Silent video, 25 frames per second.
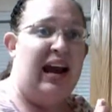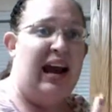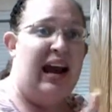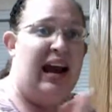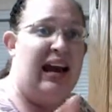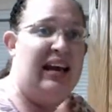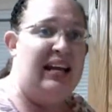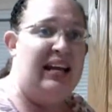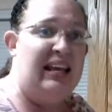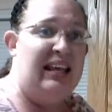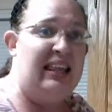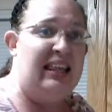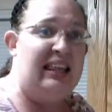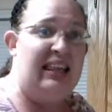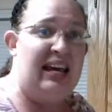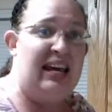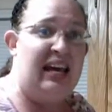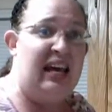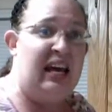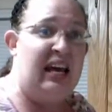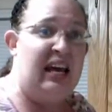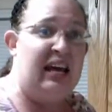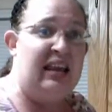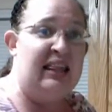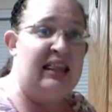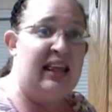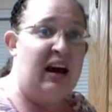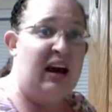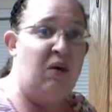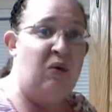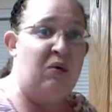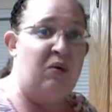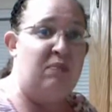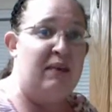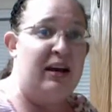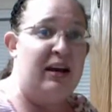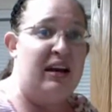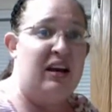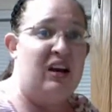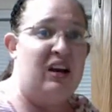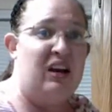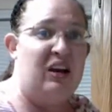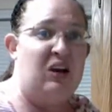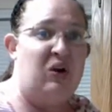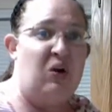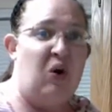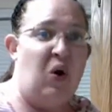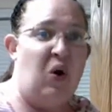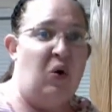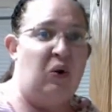anything that would make you
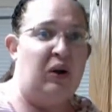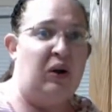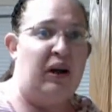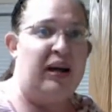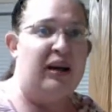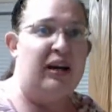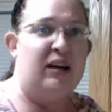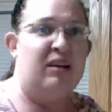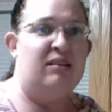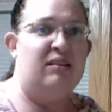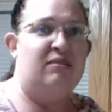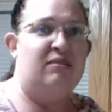go like,